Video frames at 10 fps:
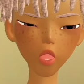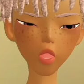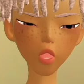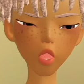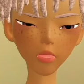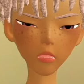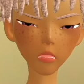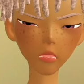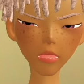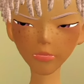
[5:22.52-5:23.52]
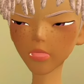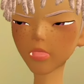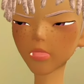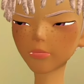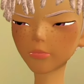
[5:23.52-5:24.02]
generations is now
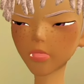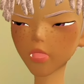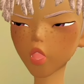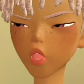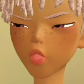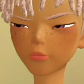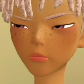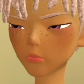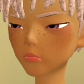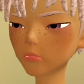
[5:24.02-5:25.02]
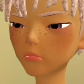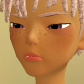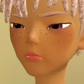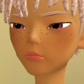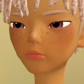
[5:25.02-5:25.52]
being navigated by you.
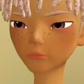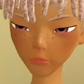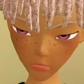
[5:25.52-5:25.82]
If you